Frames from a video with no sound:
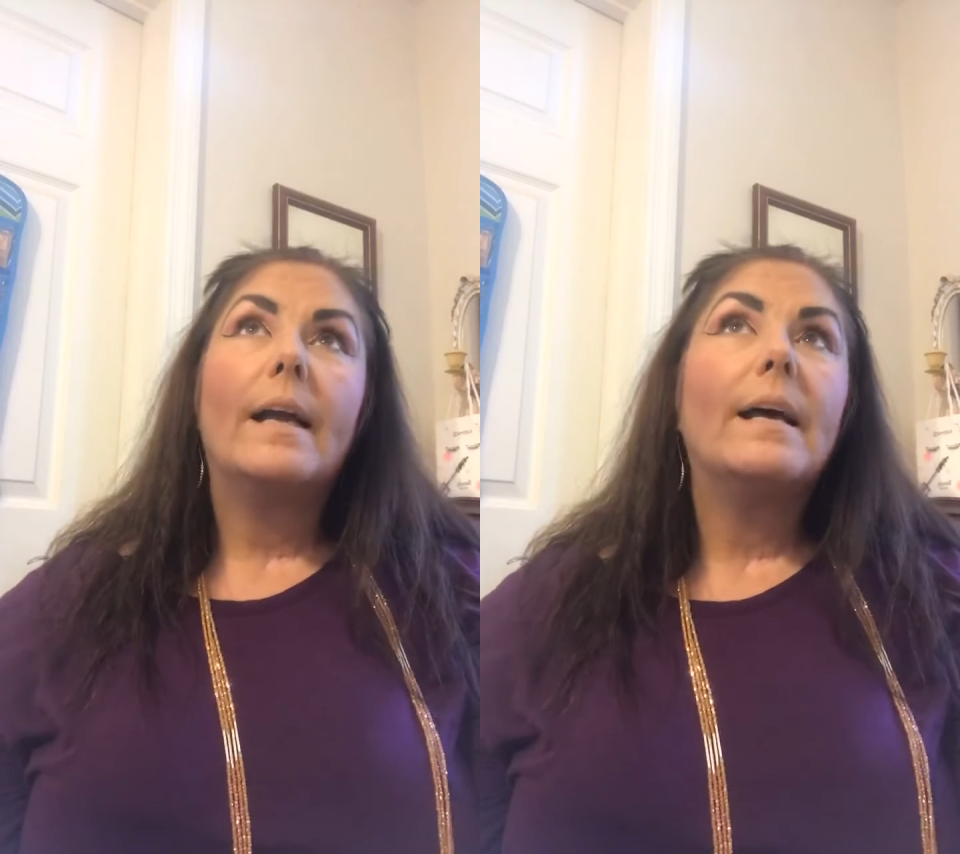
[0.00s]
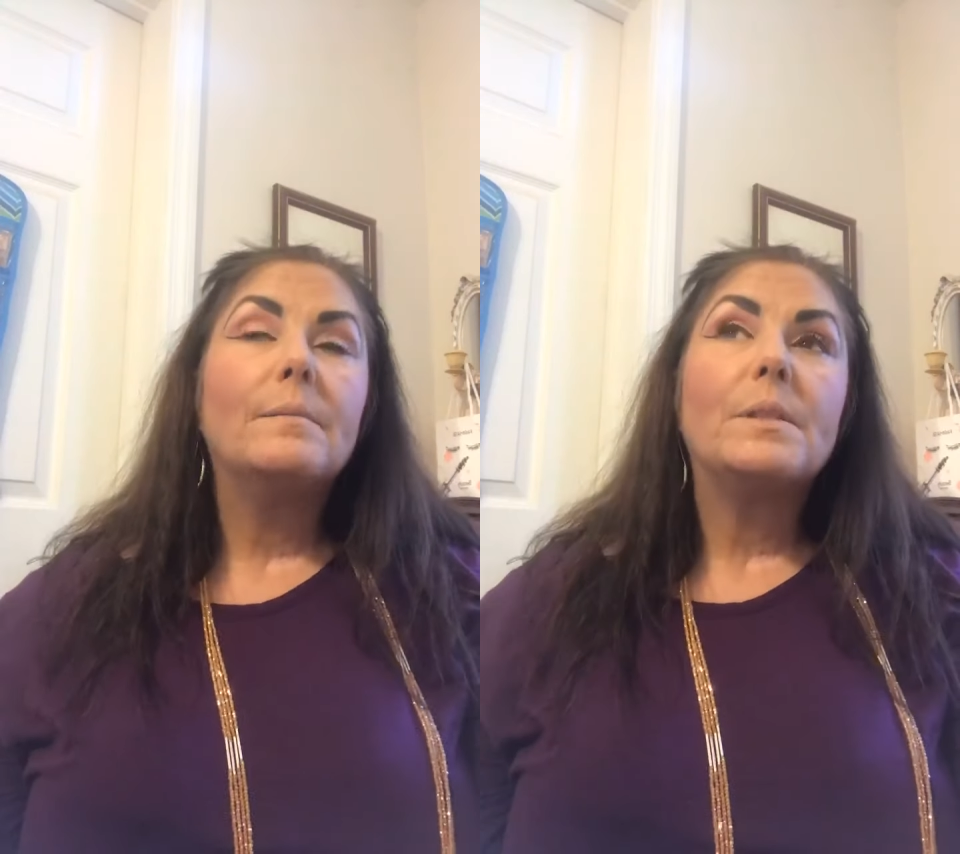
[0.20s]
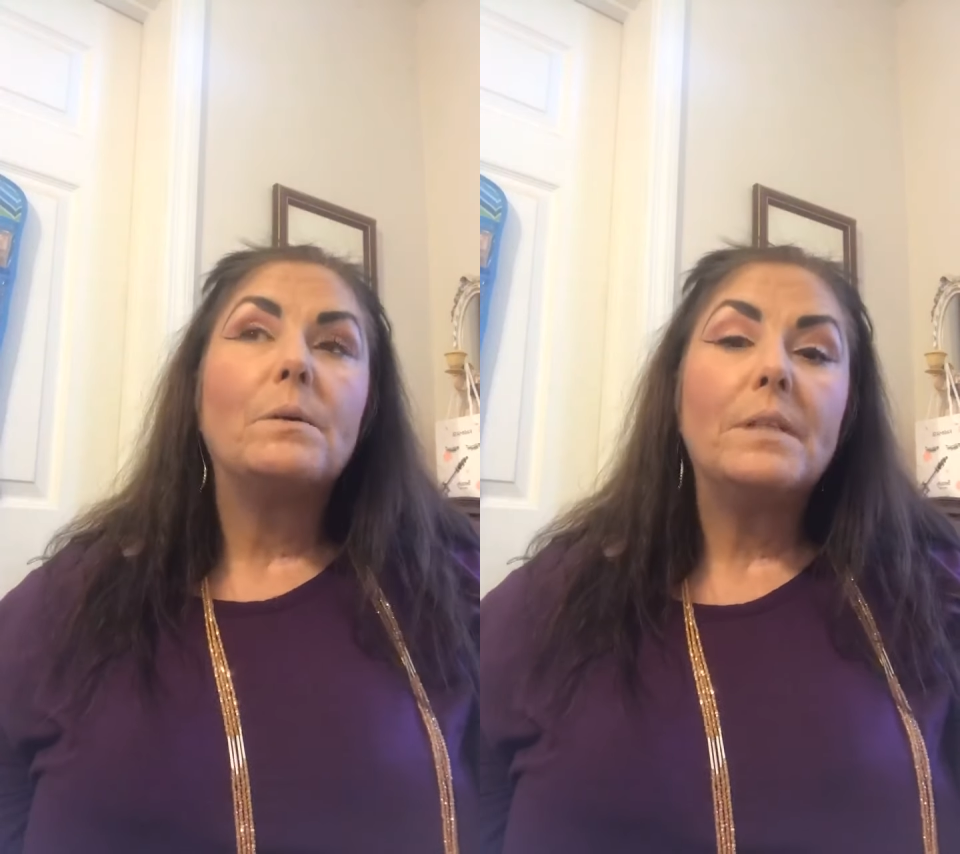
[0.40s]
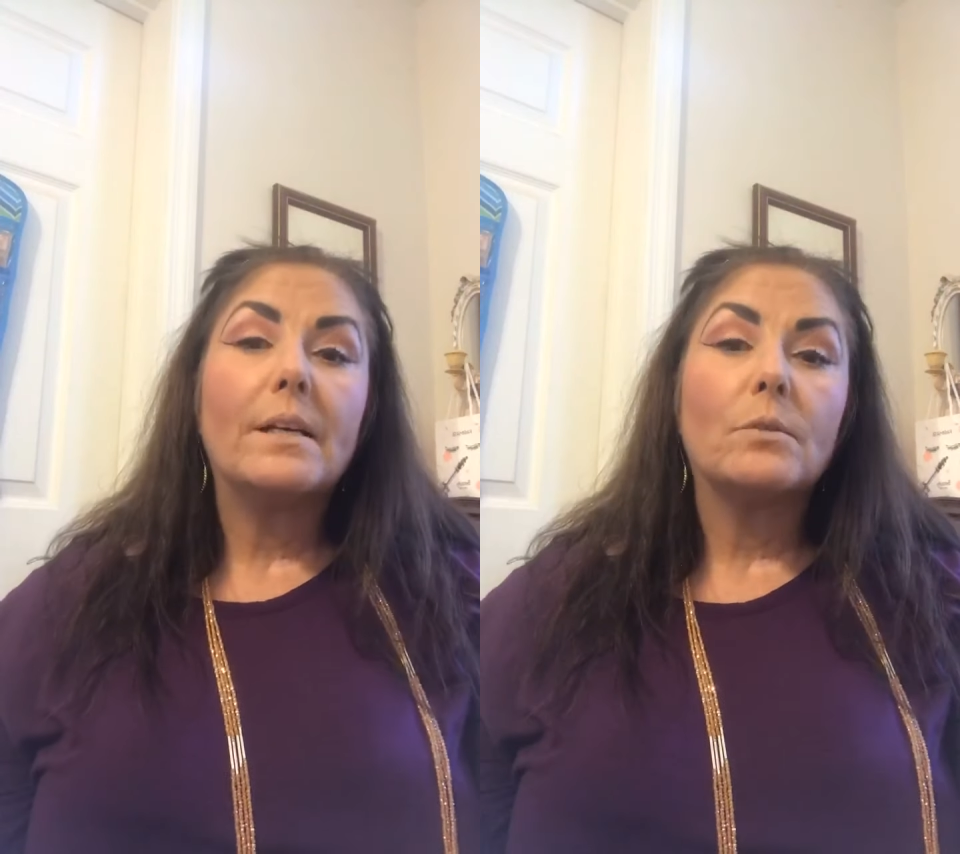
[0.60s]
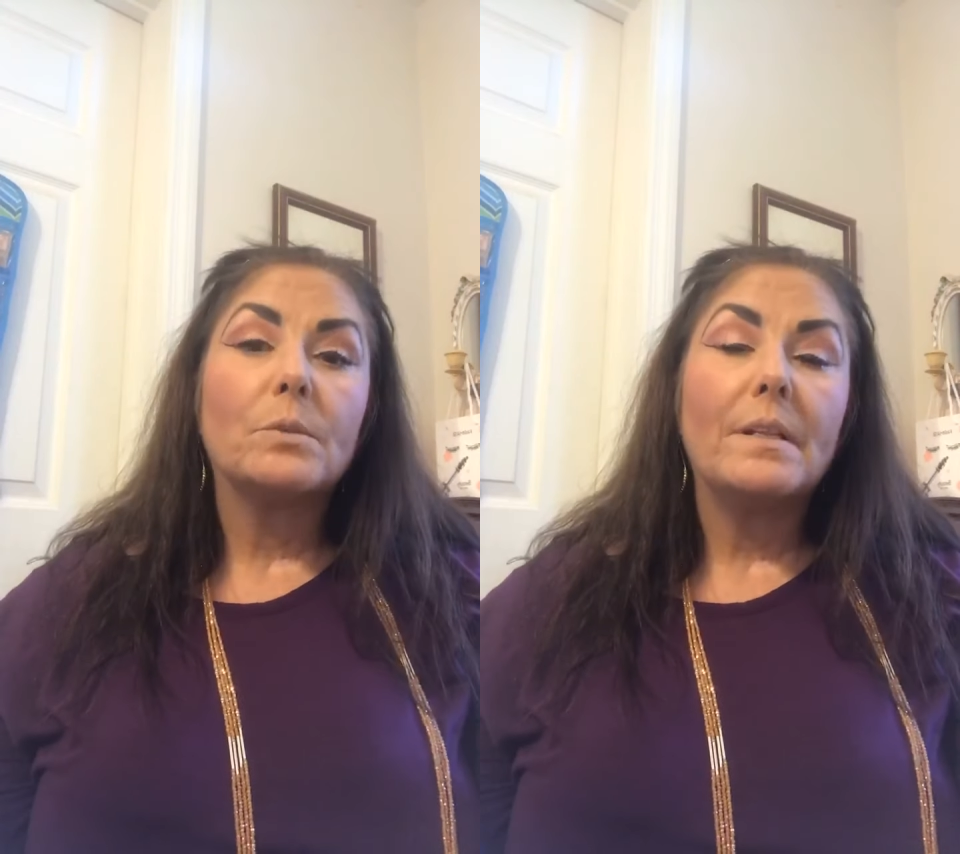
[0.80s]
I am so
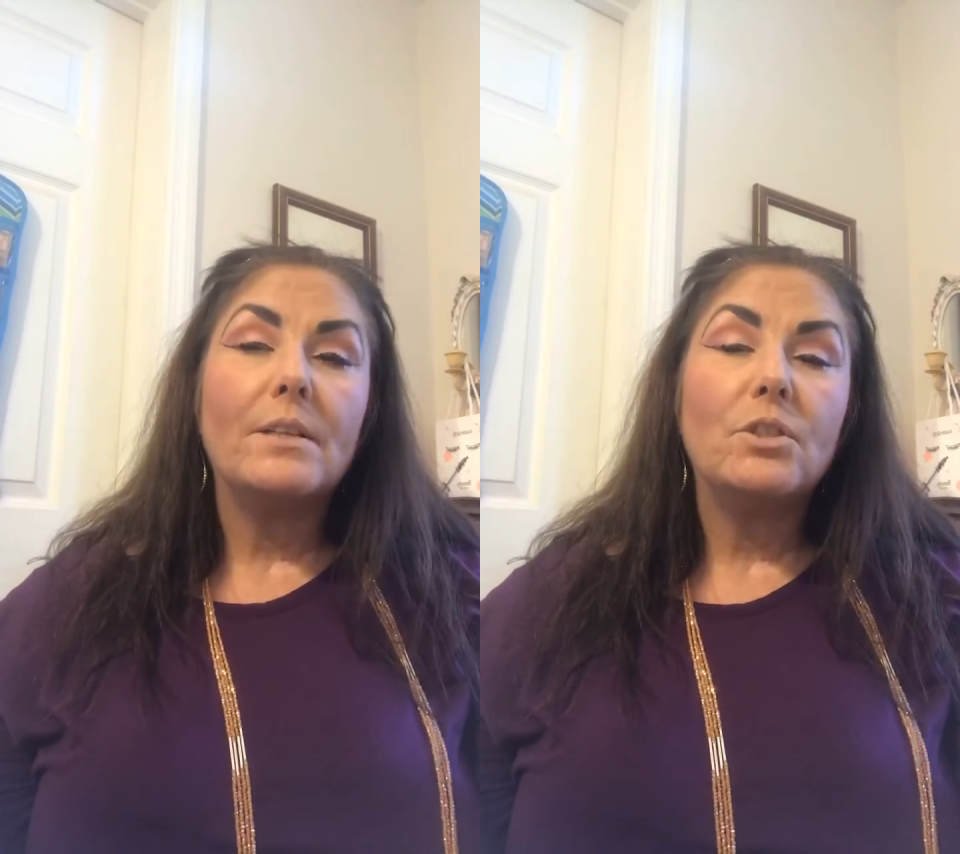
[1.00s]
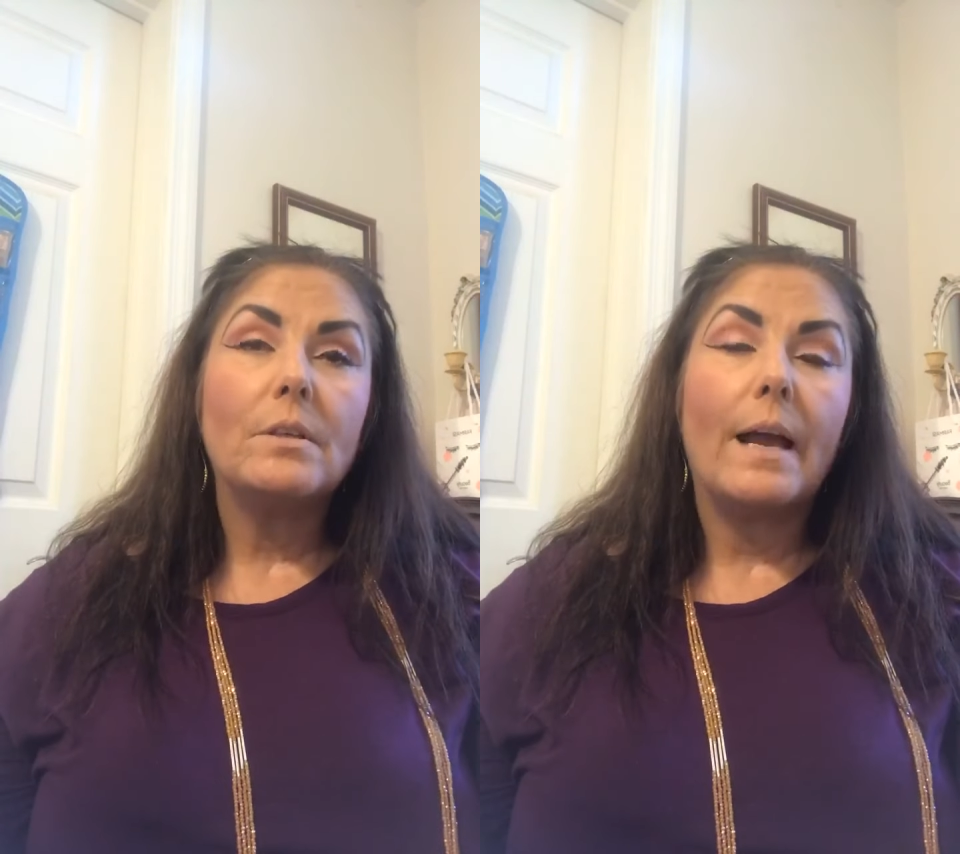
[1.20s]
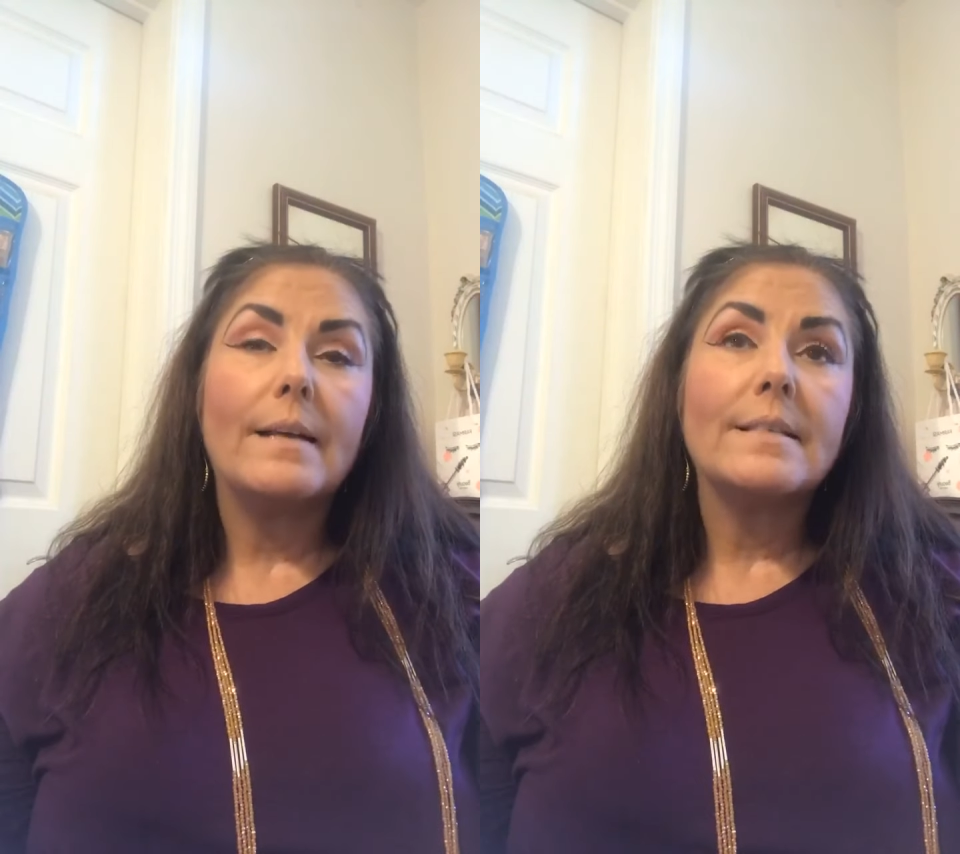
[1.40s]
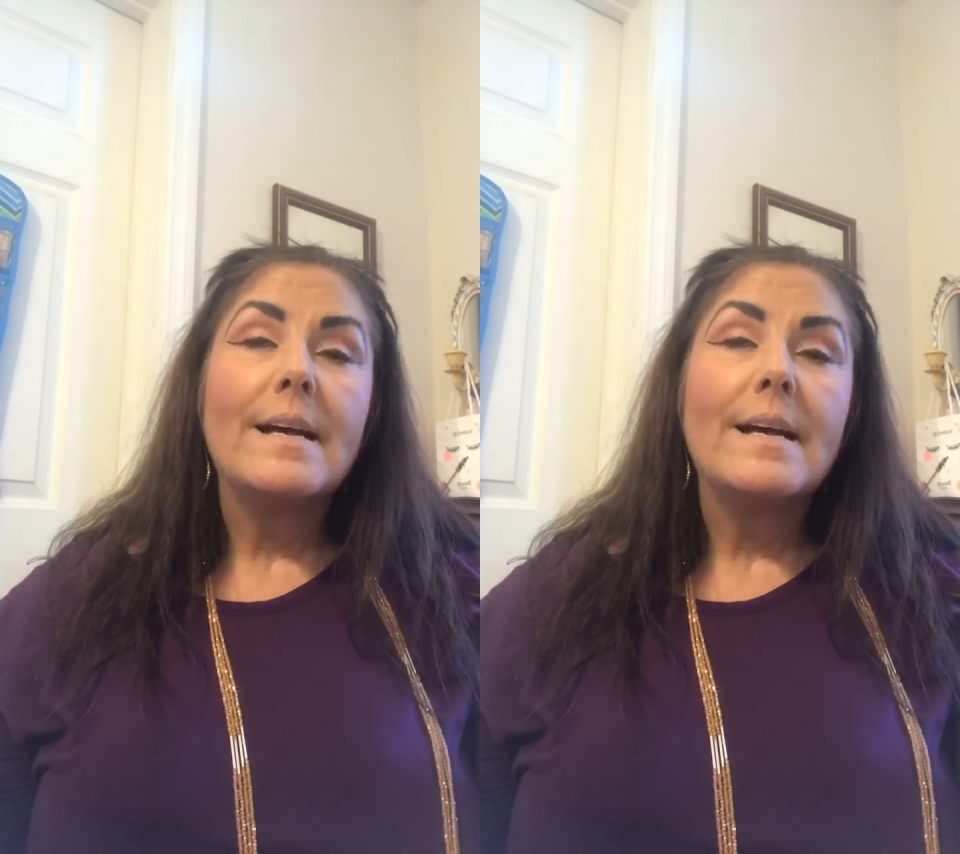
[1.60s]
tickled with this, you guys,